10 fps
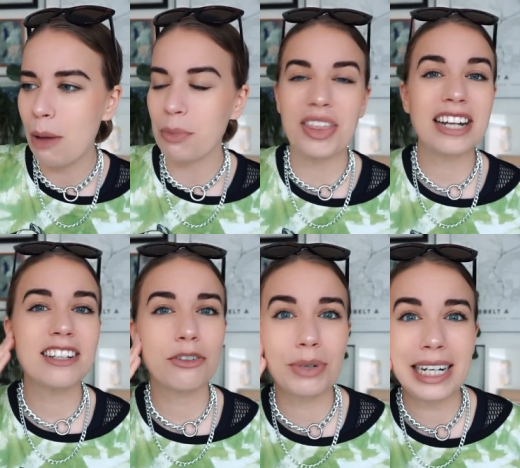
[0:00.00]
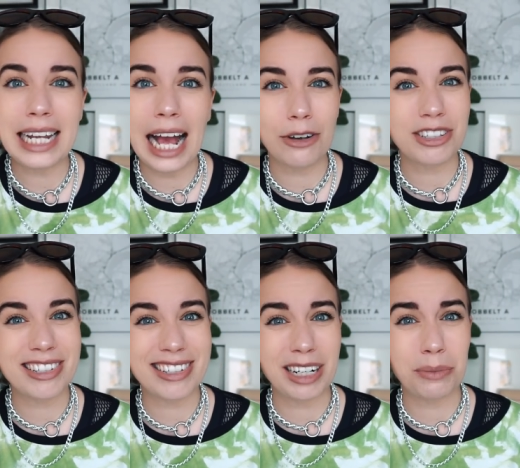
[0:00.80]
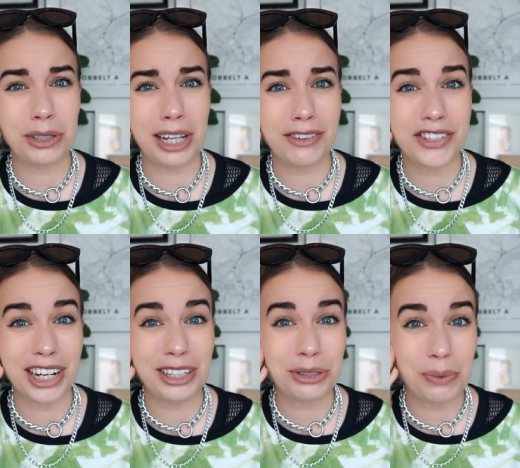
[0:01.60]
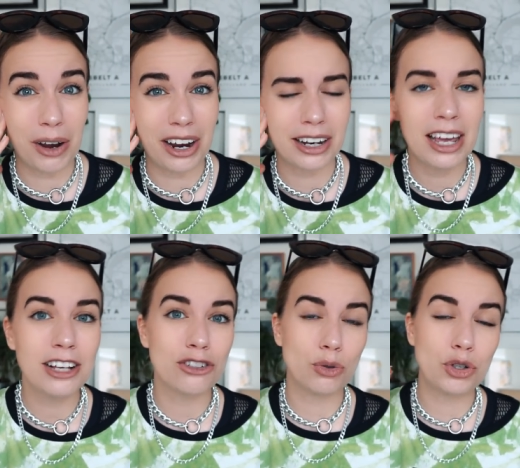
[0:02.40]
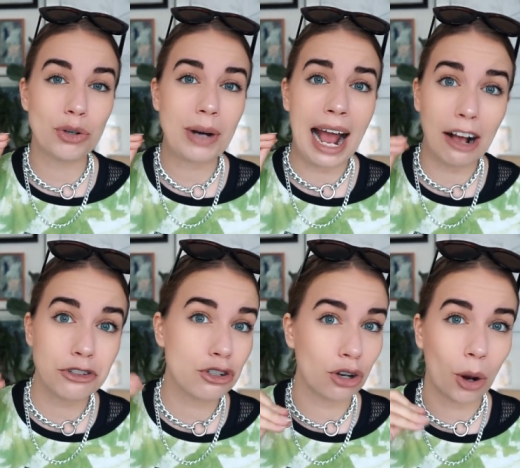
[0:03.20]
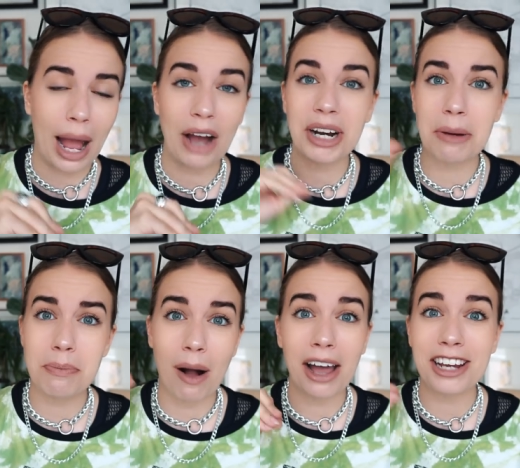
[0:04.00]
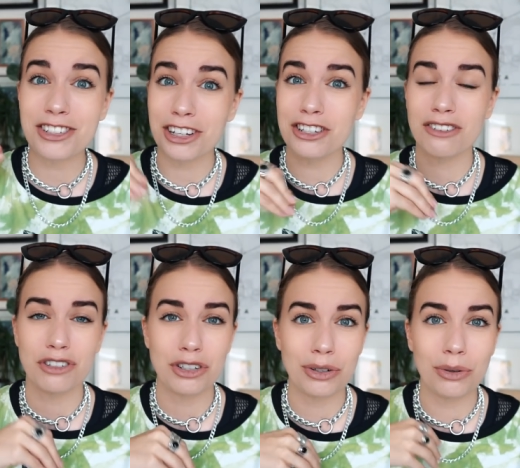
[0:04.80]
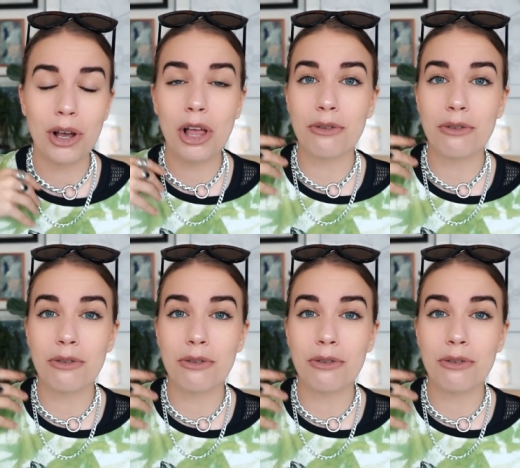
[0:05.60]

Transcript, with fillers: But that's not really how sustainable lifestyles work. So you don't have to go out and buy tons of new